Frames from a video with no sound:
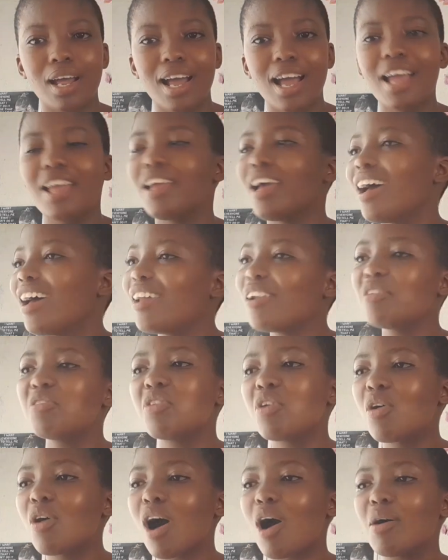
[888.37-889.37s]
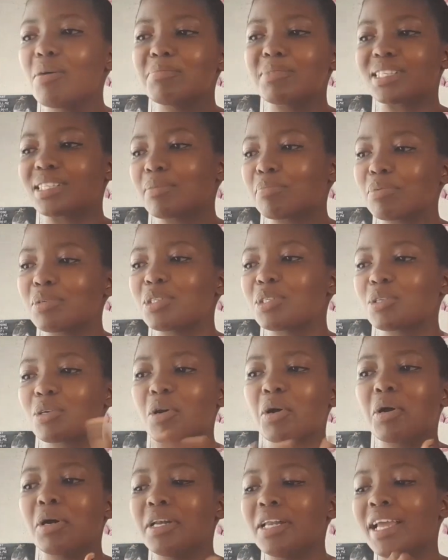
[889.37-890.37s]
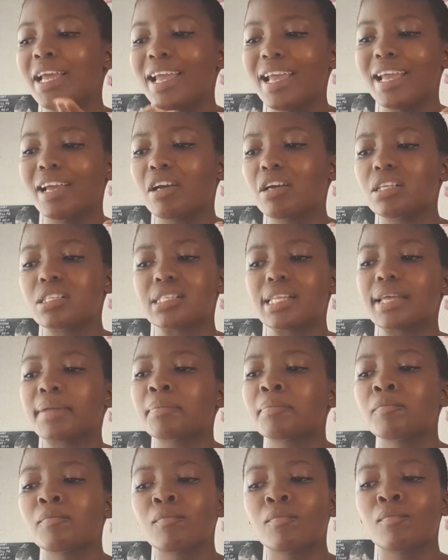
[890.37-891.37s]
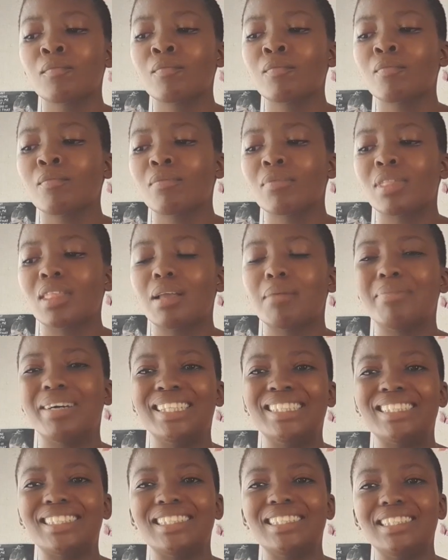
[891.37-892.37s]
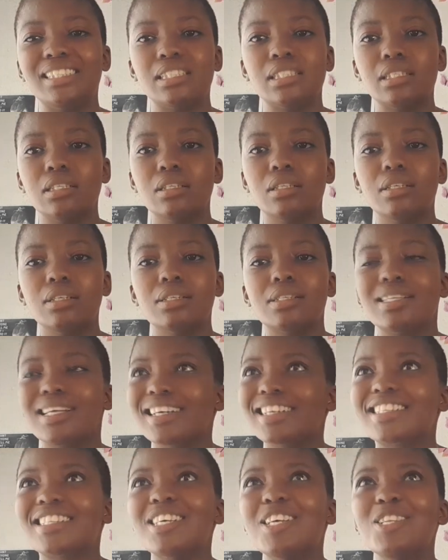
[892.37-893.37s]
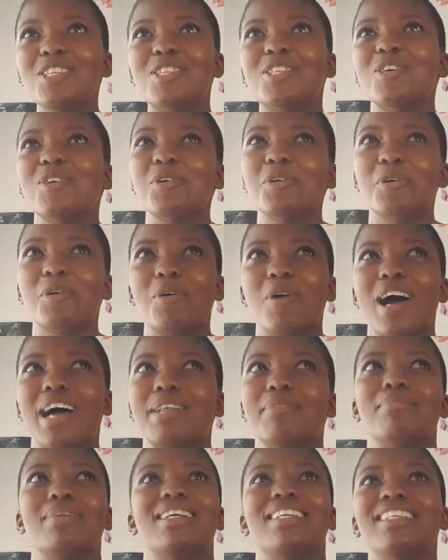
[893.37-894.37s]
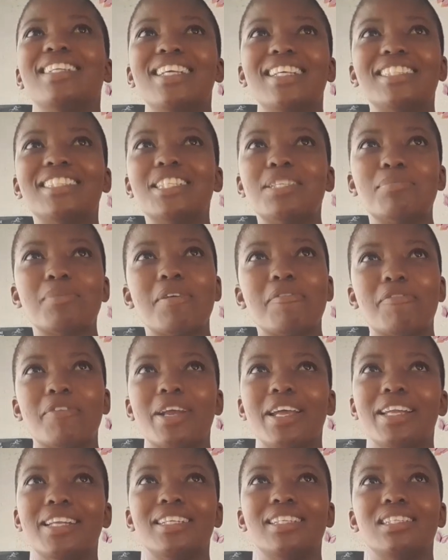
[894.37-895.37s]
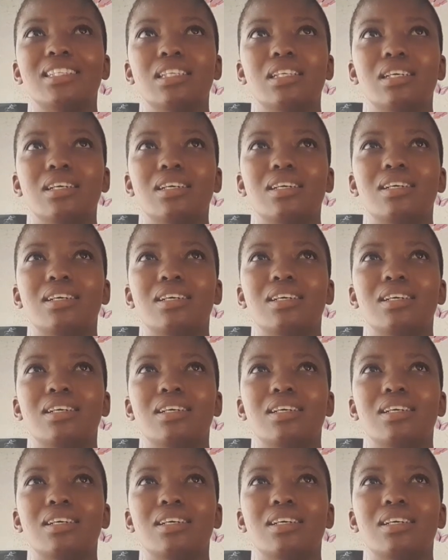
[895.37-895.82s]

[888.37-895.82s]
I don't know how I'm supposed to call her, because, like, my date, like, sounds so awkward, man. Like, she's my friend.